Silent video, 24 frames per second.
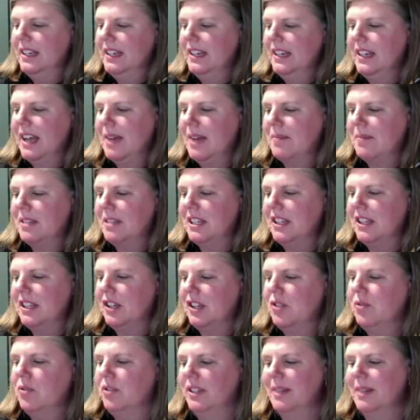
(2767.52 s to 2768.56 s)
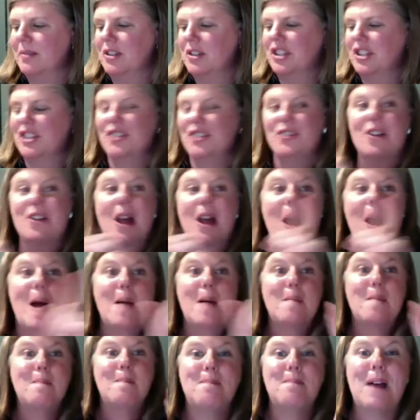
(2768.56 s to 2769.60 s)
Comes in the Cool No. 2.
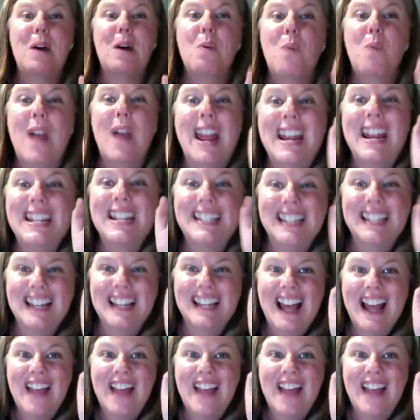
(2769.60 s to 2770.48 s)
But wait,